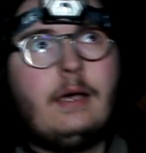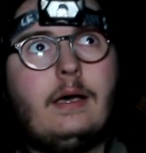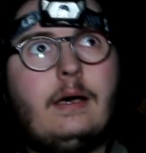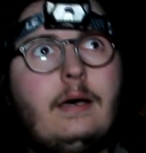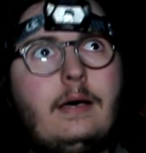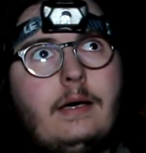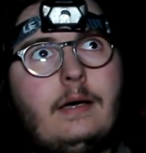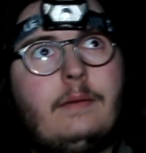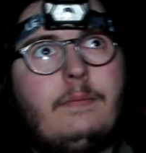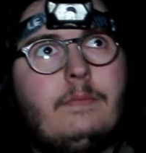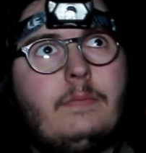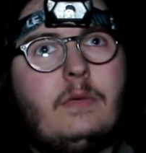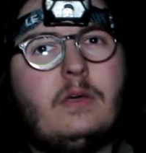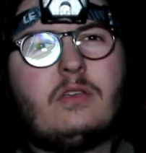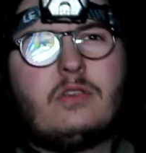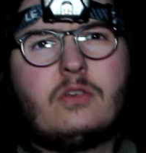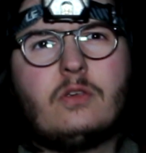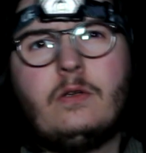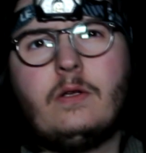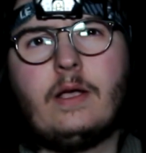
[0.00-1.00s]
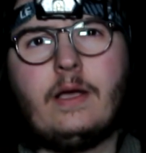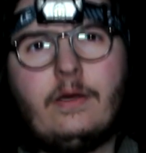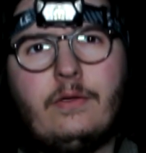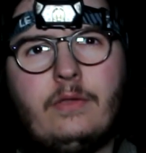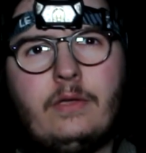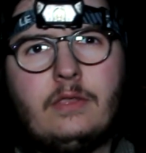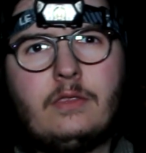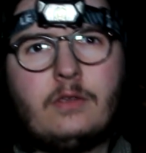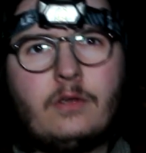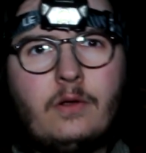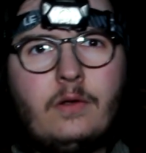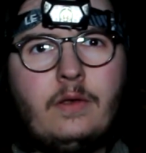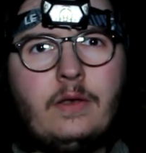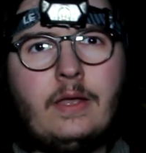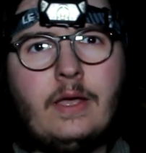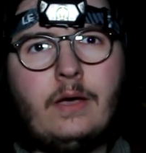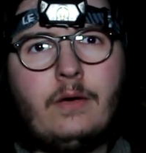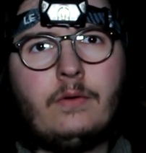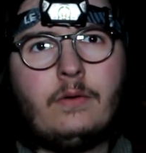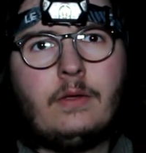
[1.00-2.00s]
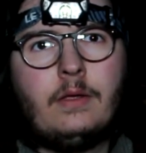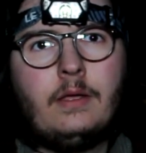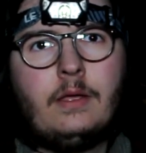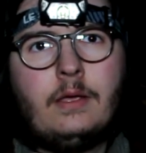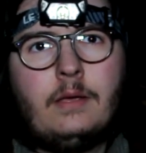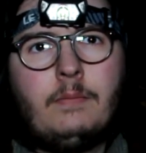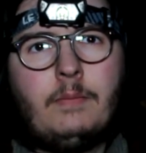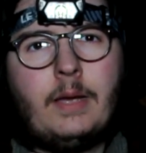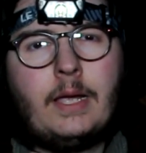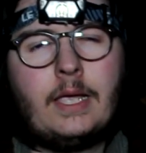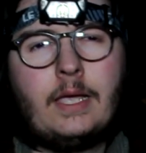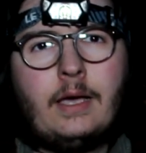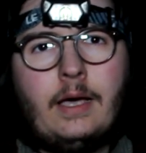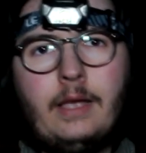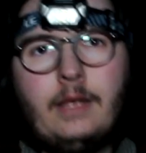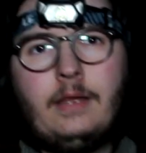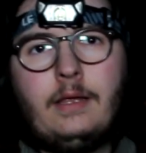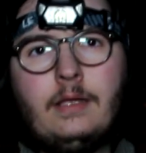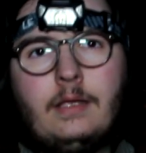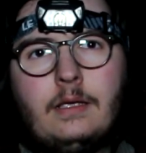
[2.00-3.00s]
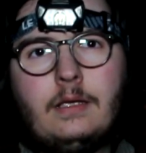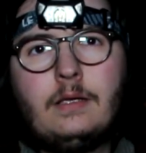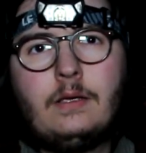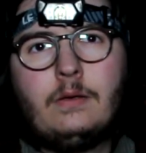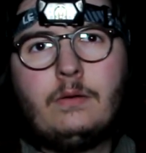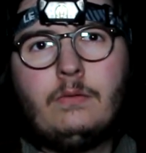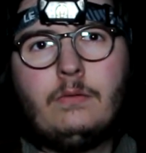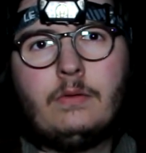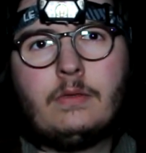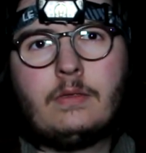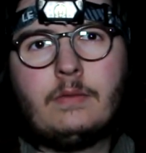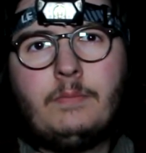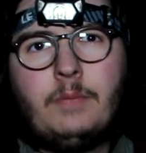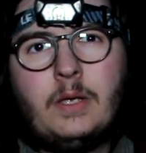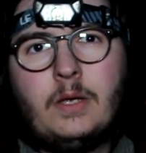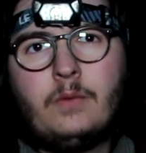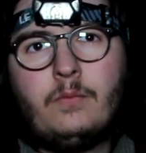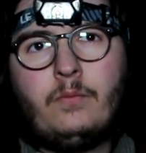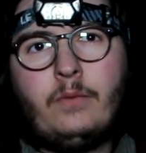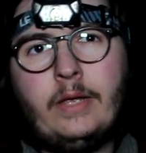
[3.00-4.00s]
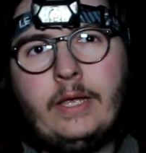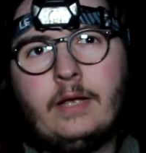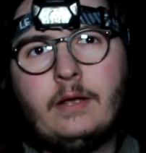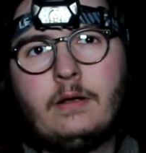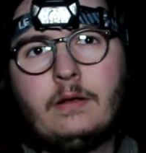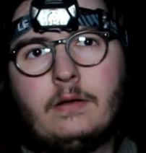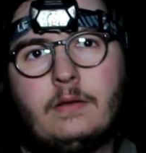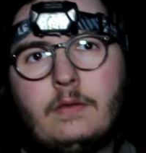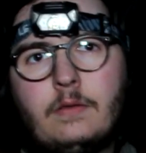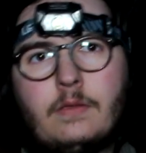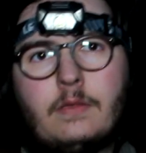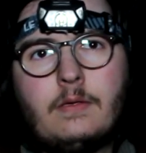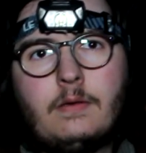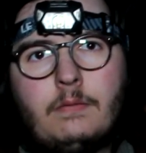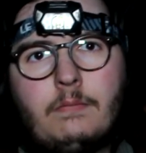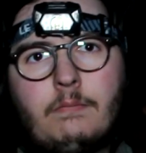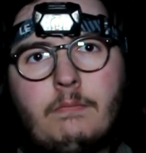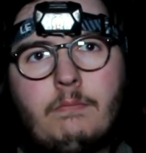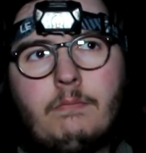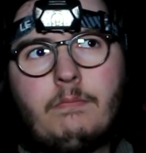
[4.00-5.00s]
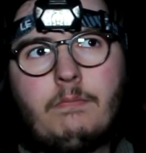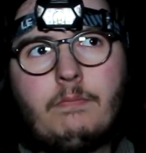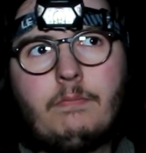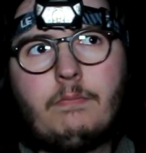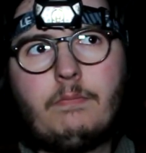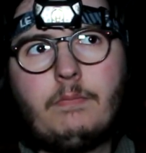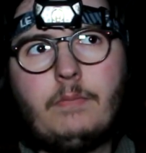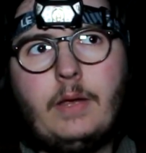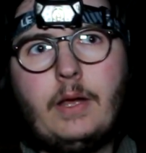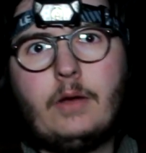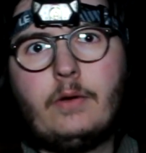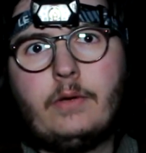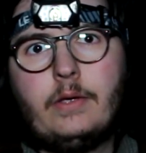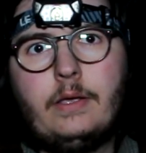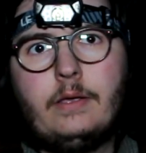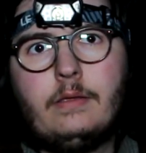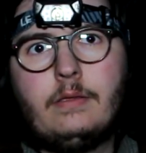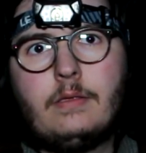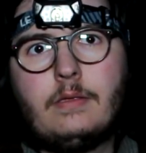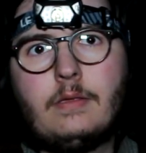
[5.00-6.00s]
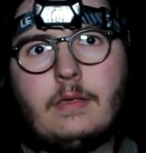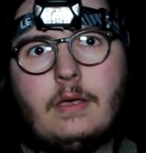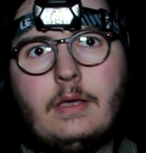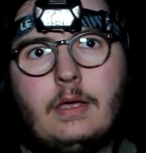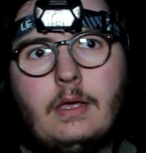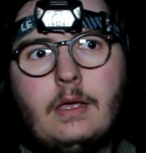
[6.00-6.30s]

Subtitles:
Not sure how they turned out. My guiding was a bit weird in some areas.